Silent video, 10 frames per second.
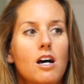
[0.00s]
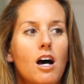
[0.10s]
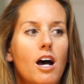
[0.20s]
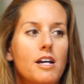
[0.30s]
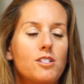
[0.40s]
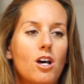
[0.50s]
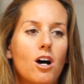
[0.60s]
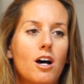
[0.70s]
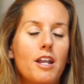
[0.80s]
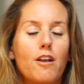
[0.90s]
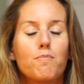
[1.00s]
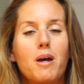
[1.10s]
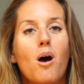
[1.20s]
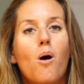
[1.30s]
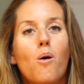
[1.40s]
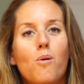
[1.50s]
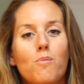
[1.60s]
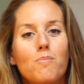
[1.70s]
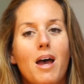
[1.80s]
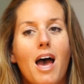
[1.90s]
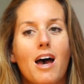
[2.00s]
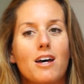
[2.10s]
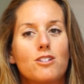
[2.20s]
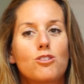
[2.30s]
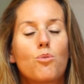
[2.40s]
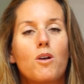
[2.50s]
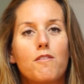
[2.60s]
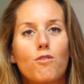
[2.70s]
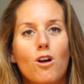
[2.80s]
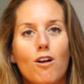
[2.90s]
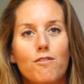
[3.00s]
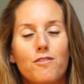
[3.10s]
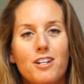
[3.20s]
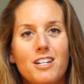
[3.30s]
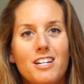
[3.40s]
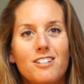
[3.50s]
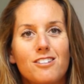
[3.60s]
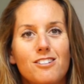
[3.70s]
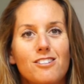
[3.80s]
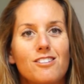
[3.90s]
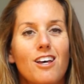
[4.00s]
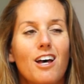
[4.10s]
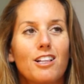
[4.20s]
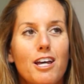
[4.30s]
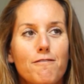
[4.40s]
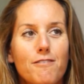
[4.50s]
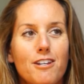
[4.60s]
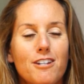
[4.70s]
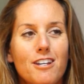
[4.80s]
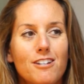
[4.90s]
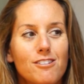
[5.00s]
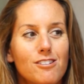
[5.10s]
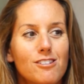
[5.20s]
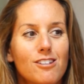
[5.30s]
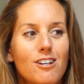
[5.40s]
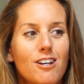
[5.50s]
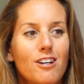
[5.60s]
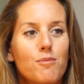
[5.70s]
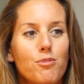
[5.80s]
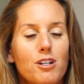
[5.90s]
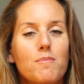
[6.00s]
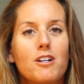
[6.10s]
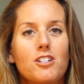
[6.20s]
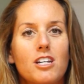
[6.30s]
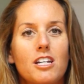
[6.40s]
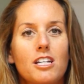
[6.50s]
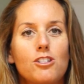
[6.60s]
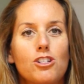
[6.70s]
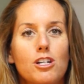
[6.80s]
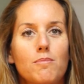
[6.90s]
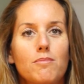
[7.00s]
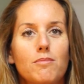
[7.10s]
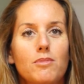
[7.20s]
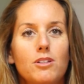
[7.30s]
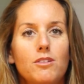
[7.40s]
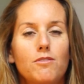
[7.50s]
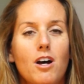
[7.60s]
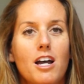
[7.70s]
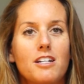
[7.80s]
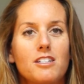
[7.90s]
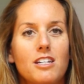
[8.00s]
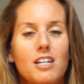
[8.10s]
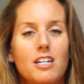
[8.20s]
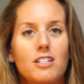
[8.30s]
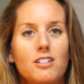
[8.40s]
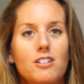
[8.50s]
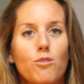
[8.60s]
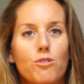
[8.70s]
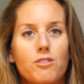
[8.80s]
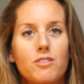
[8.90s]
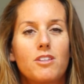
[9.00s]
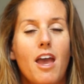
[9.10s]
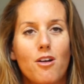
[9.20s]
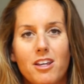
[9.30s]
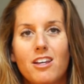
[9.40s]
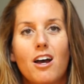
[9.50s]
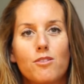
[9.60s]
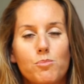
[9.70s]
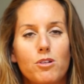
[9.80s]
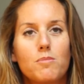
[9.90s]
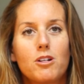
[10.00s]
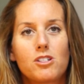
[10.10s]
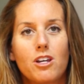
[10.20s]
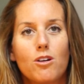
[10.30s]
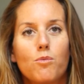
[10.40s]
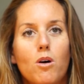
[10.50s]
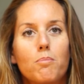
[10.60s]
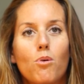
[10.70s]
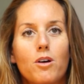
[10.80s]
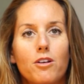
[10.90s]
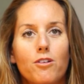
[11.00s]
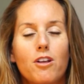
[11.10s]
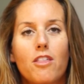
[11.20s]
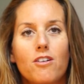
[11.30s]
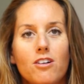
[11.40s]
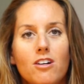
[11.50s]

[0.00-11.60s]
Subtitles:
I taught out of my home at 24 Hour Fitness, LA Fitness, pretty much any gym you find in North County. I was pretty much there at one point or another.